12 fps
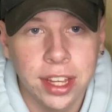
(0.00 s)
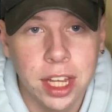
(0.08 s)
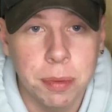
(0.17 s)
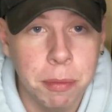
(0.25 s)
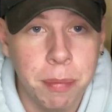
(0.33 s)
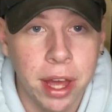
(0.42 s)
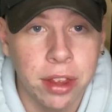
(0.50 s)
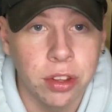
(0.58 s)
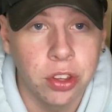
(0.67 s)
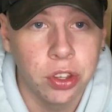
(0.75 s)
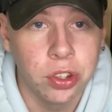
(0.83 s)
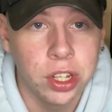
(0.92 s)
he's been better than
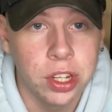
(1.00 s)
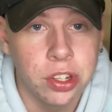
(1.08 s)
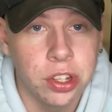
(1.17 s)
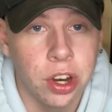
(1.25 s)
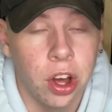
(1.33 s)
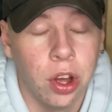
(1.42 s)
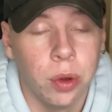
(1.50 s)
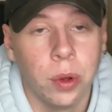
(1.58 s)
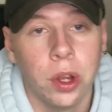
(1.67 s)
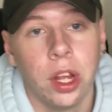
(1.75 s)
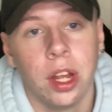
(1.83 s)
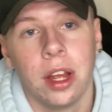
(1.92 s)
Sunic, you know.
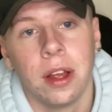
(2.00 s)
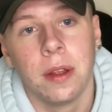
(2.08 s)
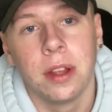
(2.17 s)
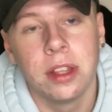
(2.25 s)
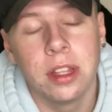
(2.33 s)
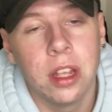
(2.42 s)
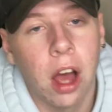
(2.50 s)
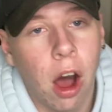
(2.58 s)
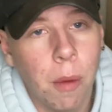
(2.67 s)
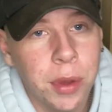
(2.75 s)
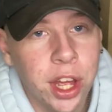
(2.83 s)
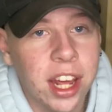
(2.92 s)

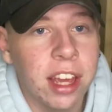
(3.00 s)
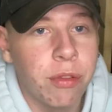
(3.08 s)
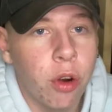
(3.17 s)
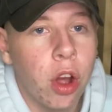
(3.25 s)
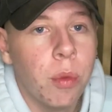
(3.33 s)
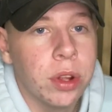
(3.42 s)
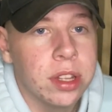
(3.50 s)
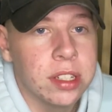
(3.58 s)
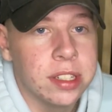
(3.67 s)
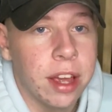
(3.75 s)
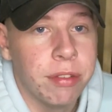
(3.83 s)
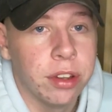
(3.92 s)
I'm going to give Ryan Woods a
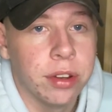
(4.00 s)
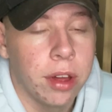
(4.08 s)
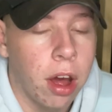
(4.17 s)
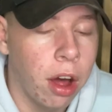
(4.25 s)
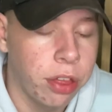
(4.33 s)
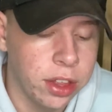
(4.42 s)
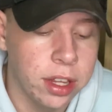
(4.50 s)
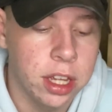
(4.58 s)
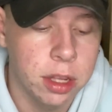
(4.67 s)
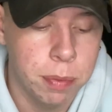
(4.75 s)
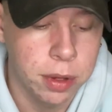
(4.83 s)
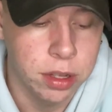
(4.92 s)
7. I think
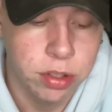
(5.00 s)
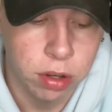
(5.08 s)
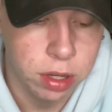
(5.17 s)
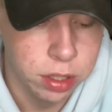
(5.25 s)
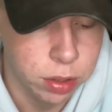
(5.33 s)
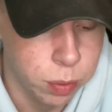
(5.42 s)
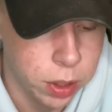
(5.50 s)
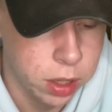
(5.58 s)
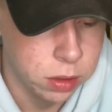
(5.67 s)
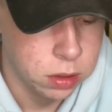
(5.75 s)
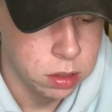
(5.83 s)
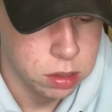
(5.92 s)
he's been solid as
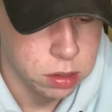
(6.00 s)
well.